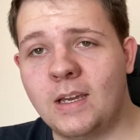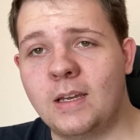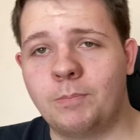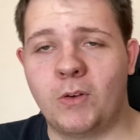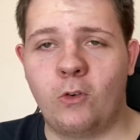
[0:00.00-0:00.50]

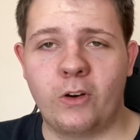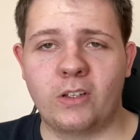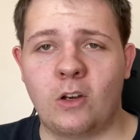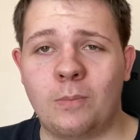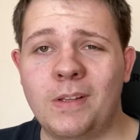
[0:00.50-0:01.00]
Before we get
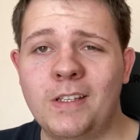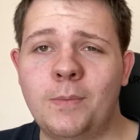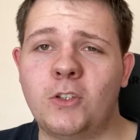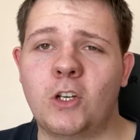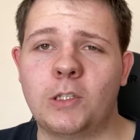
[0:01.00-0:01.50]
started, please be
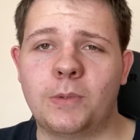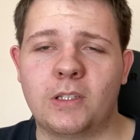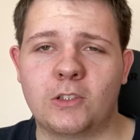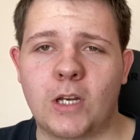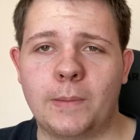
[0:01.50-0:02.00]
sure to be
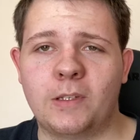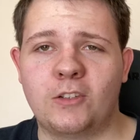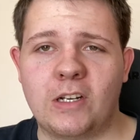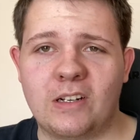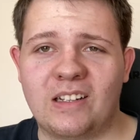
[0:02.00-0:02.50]
subscribed to the
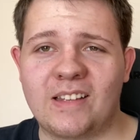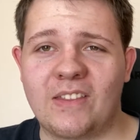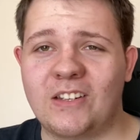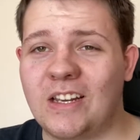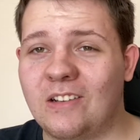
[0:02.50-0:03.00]
channel. It helps out
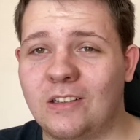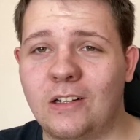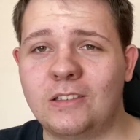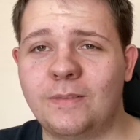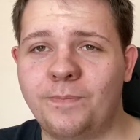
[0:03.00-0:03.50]
the channel a
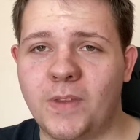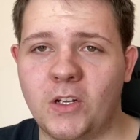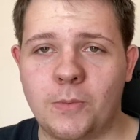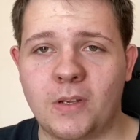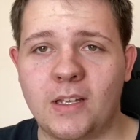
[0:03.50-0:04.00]
lot, and I
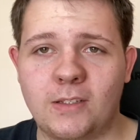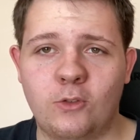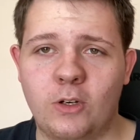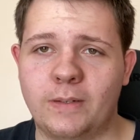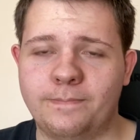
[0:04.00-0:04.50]
hope you guys
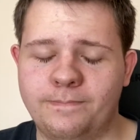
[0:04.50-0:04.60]
enjoy it.